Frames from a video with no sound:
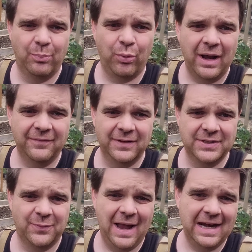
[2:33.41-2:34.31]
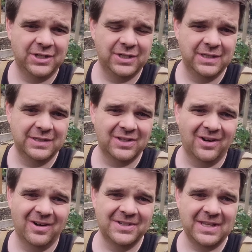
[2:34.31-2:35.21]
breakfast radishes
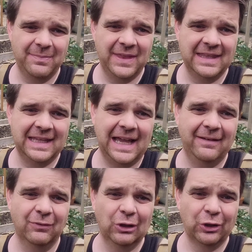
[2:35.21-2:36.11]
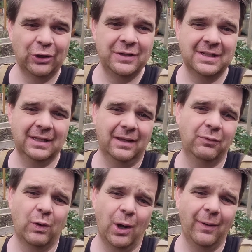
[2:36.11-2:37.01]
are something that I've learned to
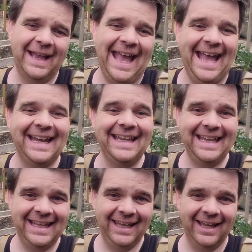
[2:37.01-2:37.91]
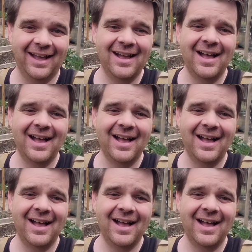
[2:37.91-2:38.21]
love growing and eating.